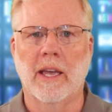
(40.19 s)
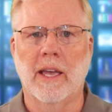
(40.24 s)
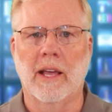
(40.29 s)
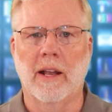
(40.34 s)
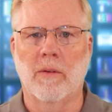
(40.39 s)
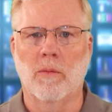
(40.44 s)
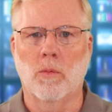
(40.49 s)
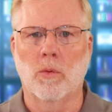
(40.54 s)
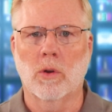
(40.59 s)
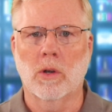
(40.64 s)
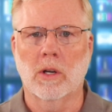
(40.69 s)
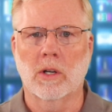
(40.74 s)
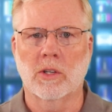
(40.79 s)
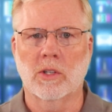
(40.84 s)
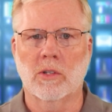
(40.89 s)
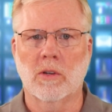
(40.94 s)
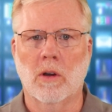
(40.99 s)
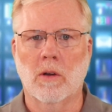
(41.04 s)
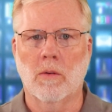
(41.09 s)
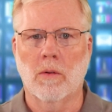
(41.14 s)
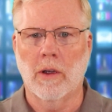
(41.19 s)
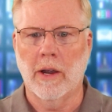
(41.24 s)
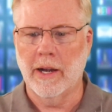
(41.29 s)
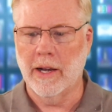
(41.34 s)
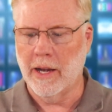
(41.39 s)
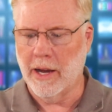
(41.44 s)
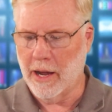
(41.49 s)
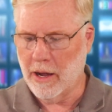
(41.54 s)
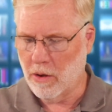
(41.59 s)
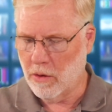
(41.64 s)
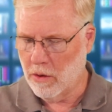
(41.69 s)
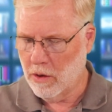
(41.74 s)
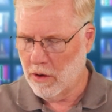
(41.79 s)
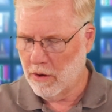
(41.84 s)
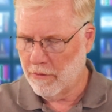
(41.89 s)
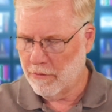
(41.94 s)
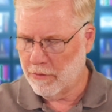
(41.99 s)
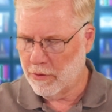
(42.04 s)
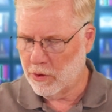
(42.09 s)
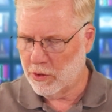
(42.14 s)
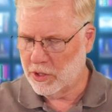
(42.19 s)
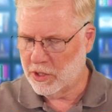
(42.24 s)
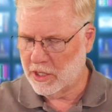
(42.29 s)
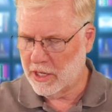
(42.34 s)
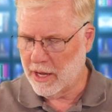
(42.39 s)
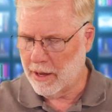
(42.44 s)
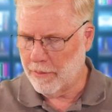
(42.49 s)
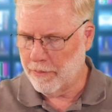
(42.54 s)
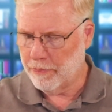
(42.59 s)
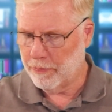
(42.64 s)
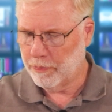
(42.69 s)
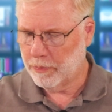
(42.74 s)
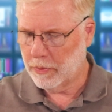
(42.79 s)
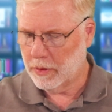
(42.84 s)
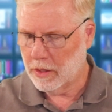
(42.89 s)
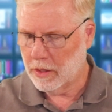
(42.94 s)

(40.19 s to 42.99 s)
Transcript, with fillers: And we're going to start right now. First step,